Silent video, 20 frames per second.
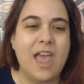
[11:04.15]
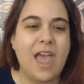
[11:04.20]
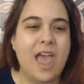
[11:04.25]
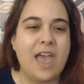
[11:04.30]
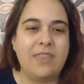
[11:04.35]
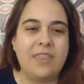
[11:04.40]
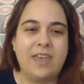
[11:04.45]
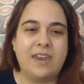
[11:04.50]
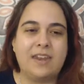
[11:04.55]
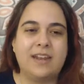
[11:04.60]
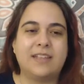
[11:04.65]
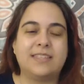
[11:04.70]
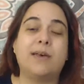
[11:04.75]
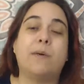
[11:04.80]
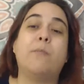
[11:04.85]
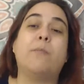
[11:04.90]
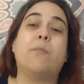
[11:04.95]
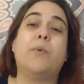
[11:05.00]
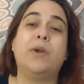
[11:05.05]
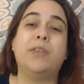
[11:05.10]
and then at
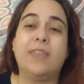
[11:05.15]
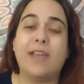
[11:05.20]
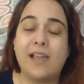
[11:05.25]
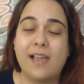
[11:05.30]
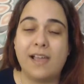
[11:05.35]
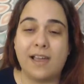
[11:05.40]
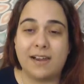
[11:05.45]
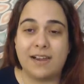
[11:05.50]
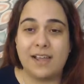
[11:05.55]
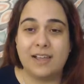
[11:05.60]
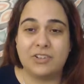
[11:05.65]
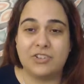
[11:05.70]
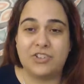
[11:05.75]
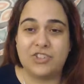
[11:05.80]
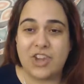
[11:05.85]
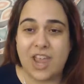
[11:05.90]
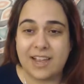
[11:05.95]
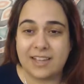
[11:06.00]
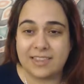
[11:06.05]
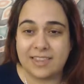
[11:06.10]
some point they're gonna
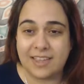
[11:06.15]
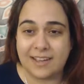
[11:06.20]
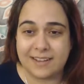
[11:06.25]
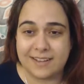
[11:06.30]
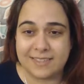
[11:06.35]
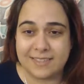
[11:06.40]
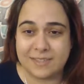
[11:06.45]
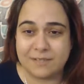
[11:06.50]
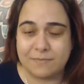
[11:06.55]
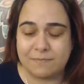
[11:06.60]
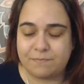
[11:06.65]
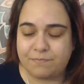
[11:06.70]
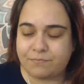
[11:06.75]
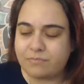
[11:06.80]
reject us.